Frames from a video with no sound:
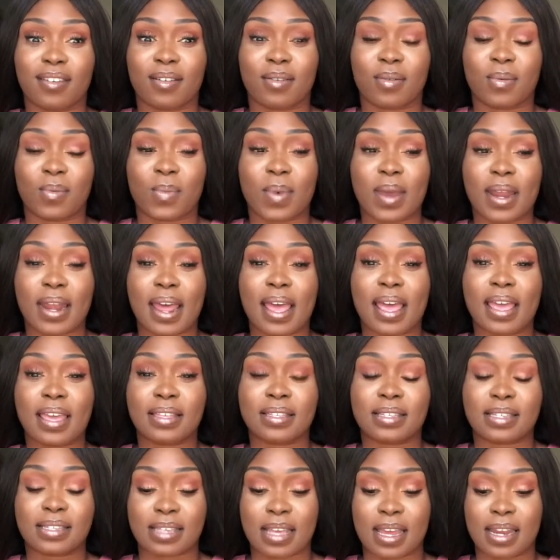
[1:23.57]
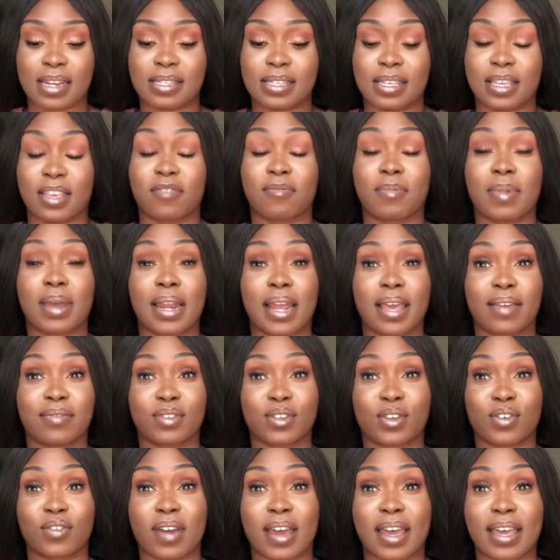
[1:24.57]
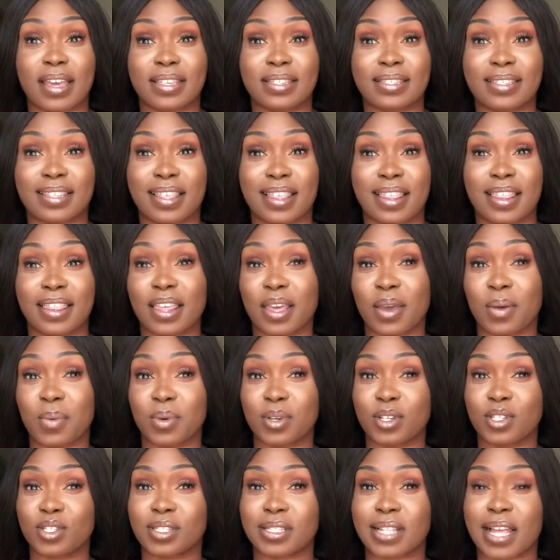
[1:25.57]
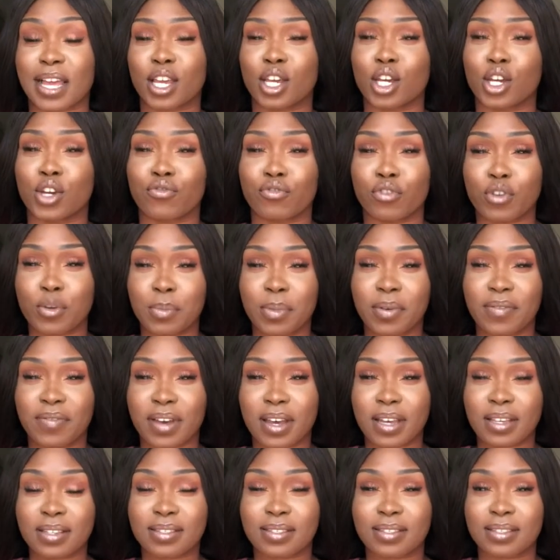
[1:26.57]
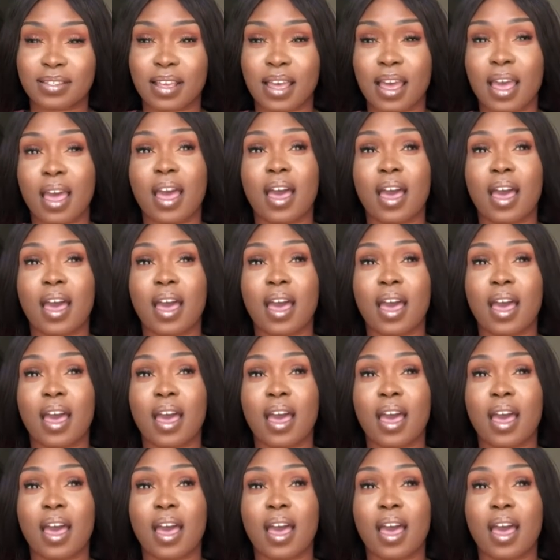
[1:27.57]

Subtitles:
when I decided to give my life to Christ, there was like a group of us.